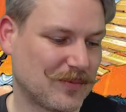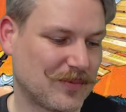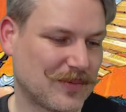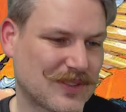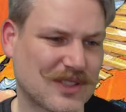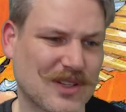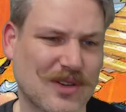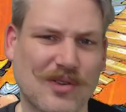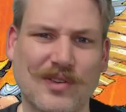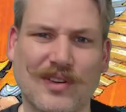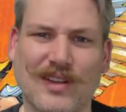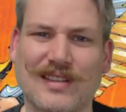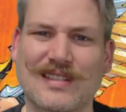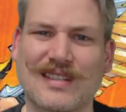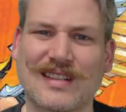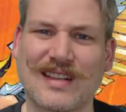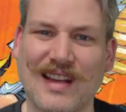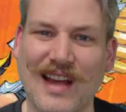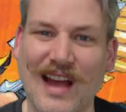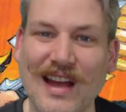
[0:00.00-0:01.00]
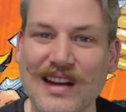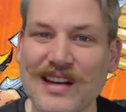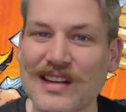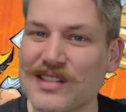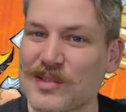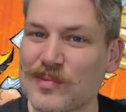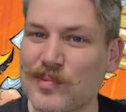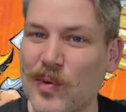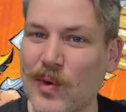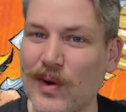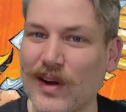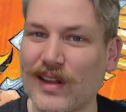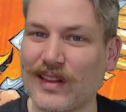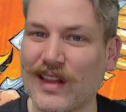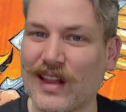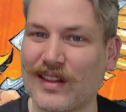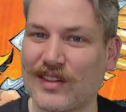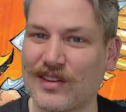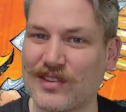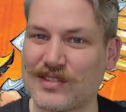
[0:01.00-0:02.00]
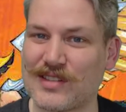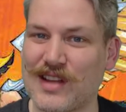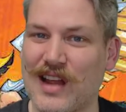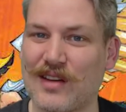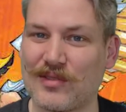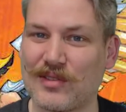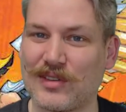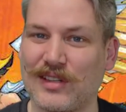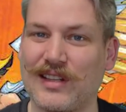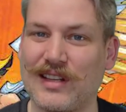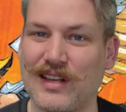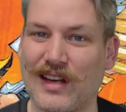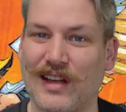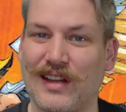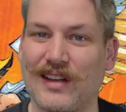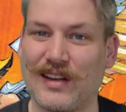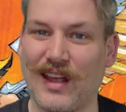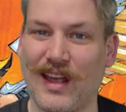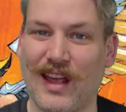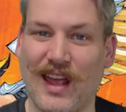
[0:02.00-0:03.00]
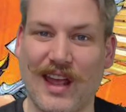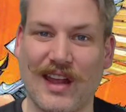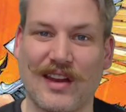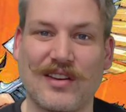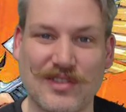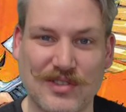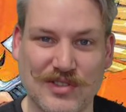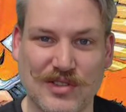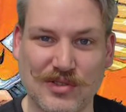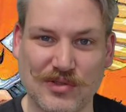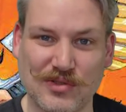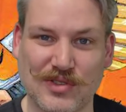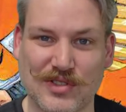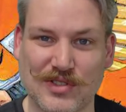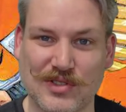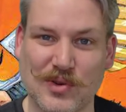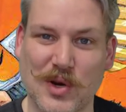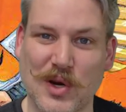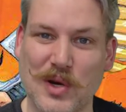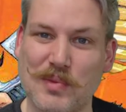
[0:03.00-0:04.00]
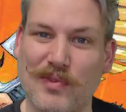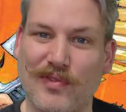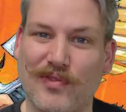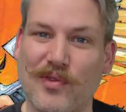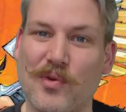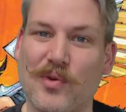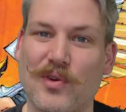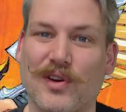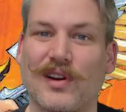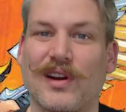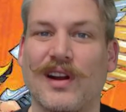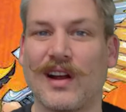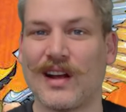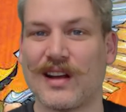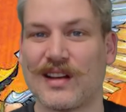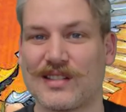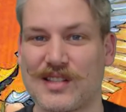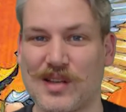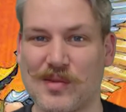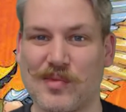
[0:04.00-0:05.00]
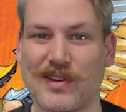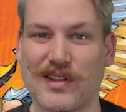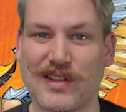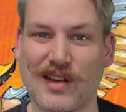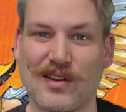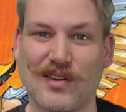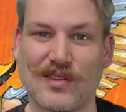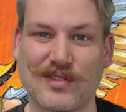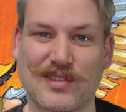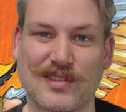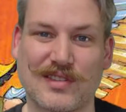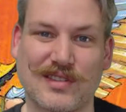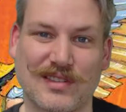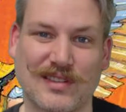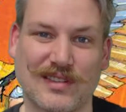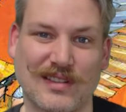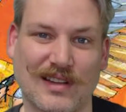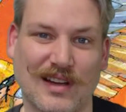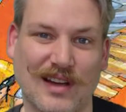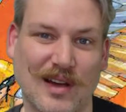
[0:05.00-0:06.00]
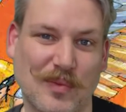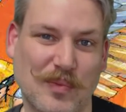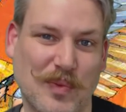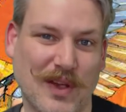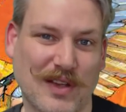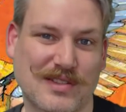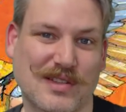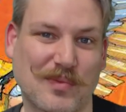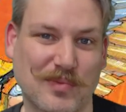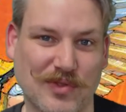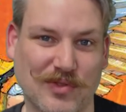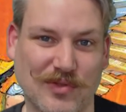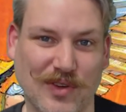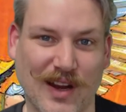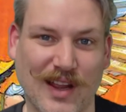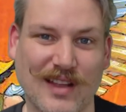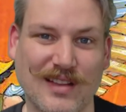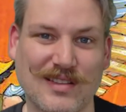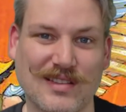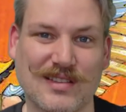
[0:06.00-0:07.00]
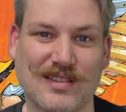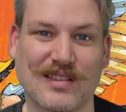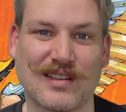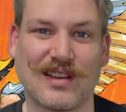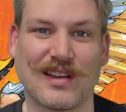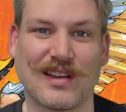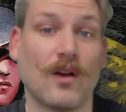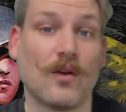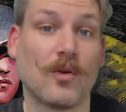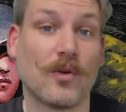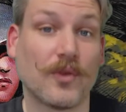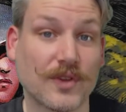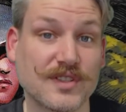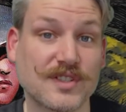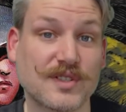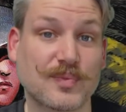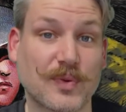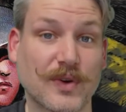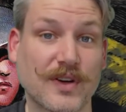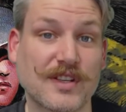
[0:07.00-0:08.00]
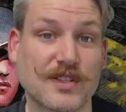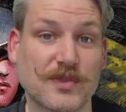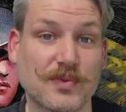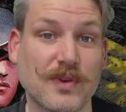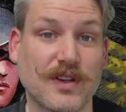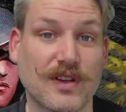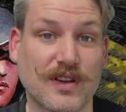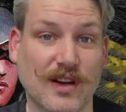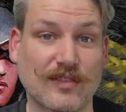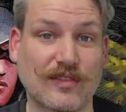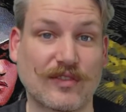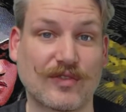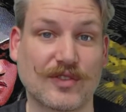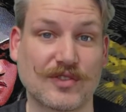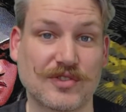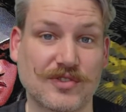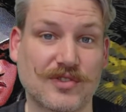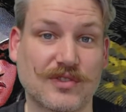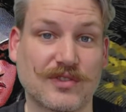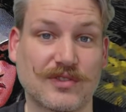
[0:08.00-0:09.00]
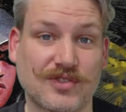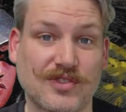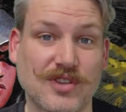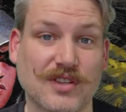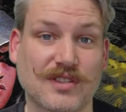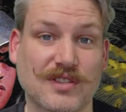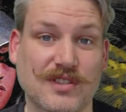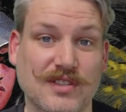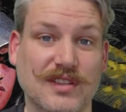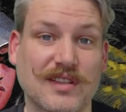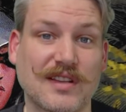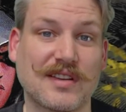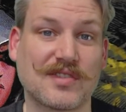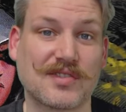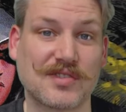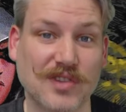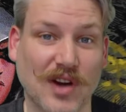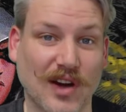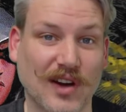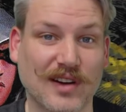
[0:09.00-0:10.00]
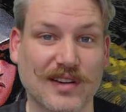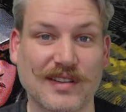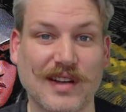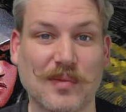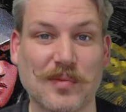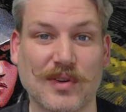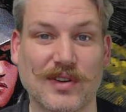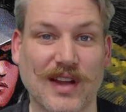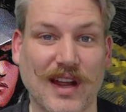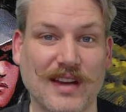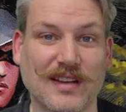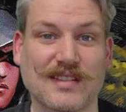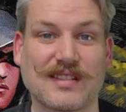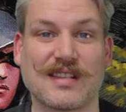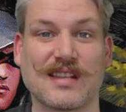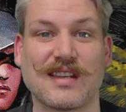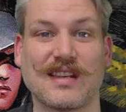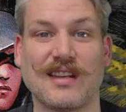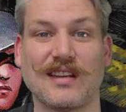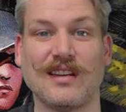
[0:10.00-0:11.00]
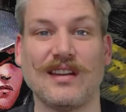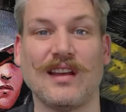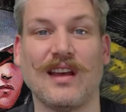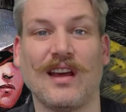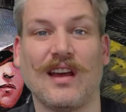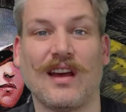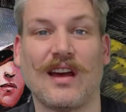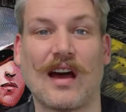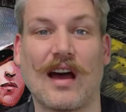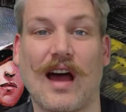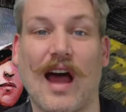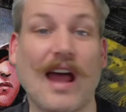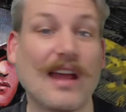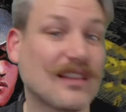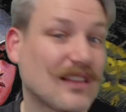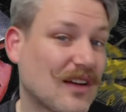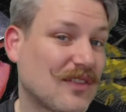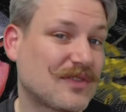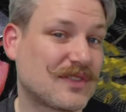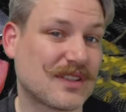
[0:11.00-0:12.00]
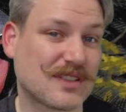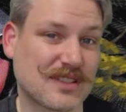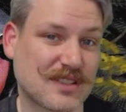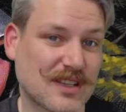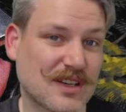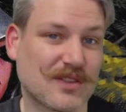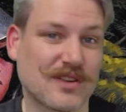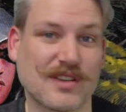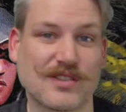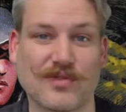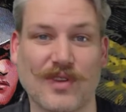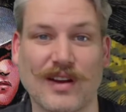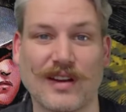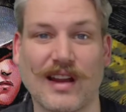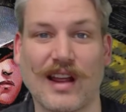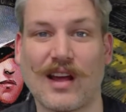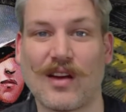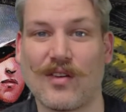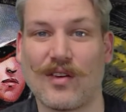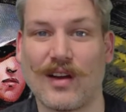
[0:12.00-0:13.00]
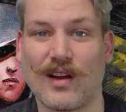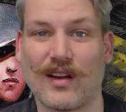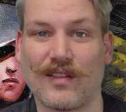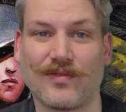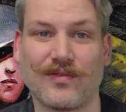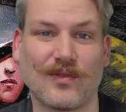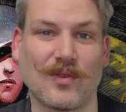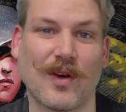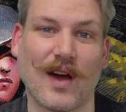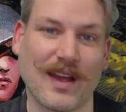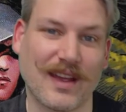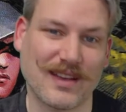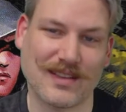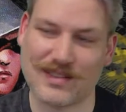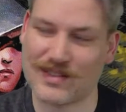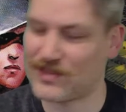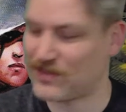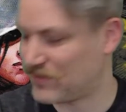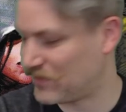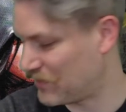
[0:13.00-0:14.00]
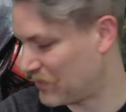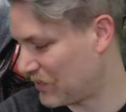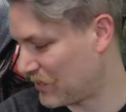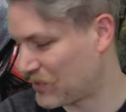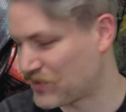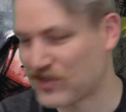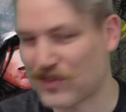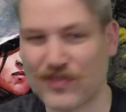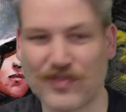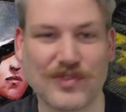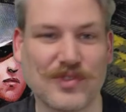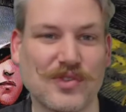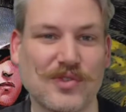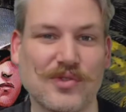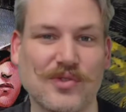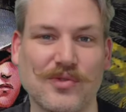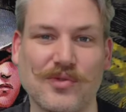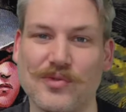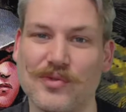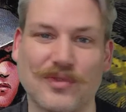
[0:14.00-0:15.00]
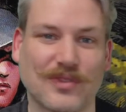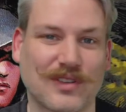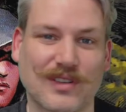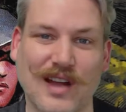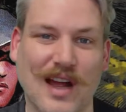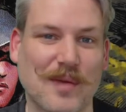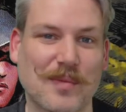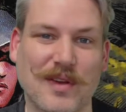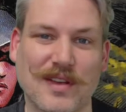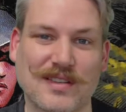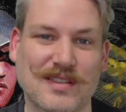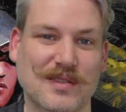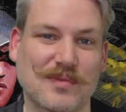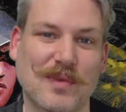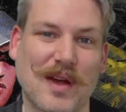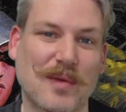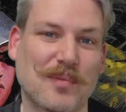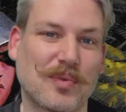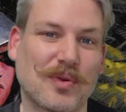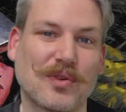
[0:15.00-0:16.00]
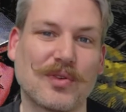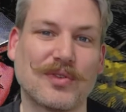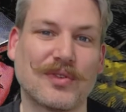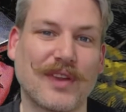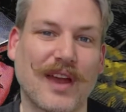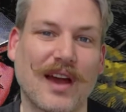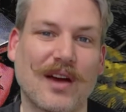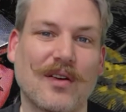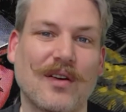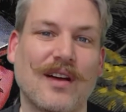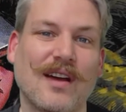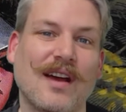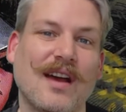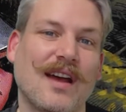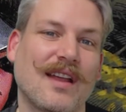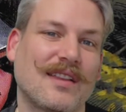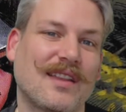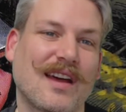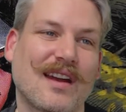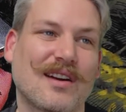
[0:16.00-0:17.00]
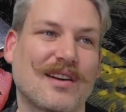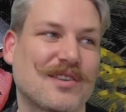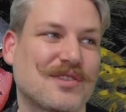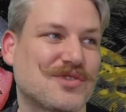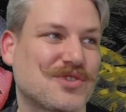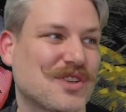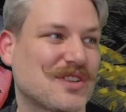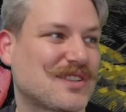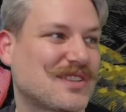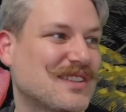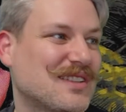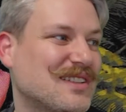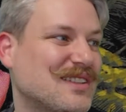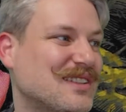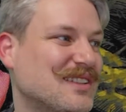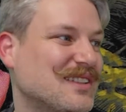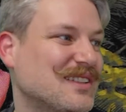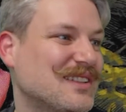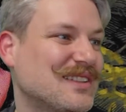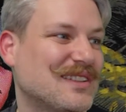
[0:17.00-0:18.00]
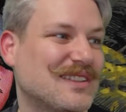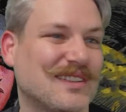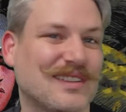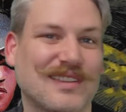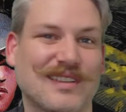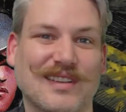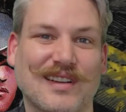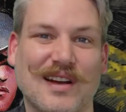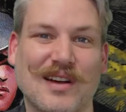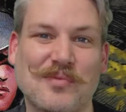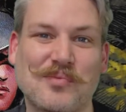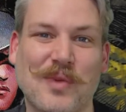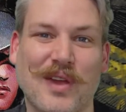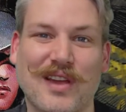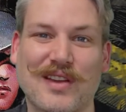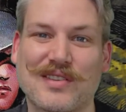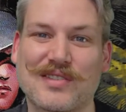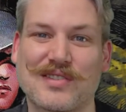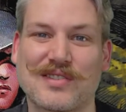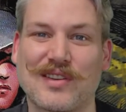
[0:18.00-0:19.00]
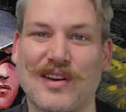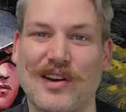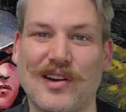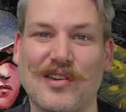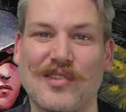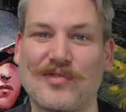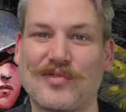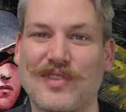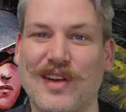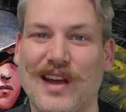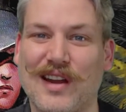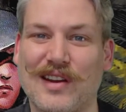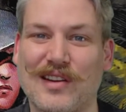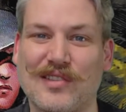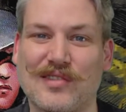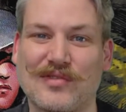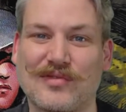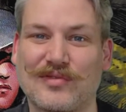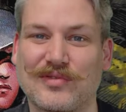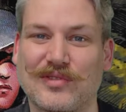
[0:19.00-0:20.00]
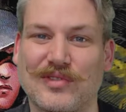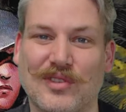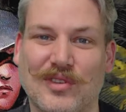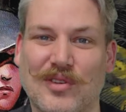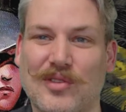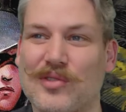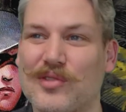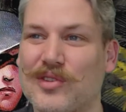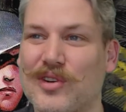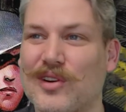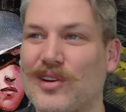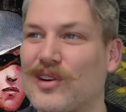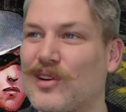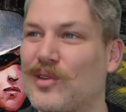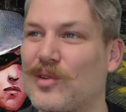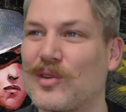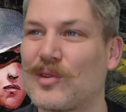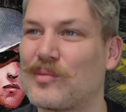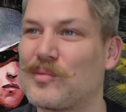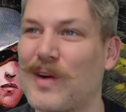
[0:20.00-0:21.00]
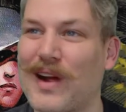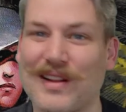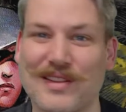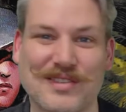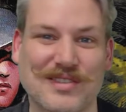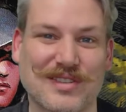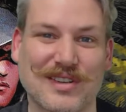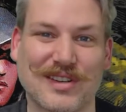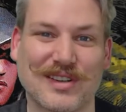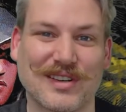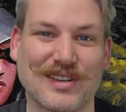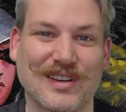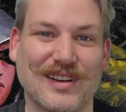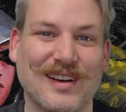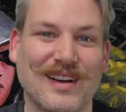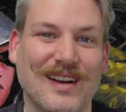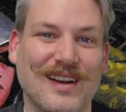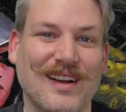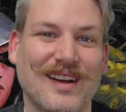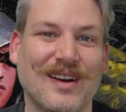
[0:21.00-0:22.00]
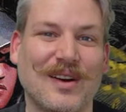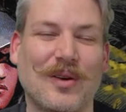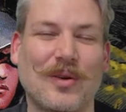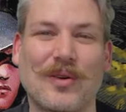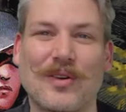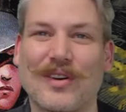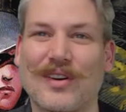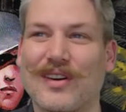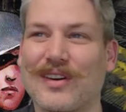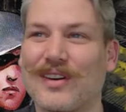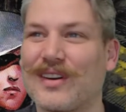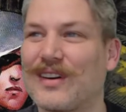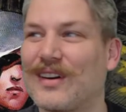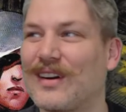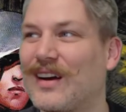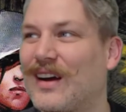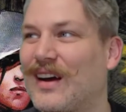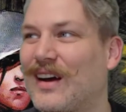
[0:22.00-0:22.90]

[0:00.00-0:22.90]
So it's kind of disappointing that there's not really an end to the story before somebody else picks up the reins. Well, this is a pretty sweet cover for Justice League Dark number 19. I love this series right now. Well, I guess there's a few comics in my pull now that are just a mix of kind of horror or monster or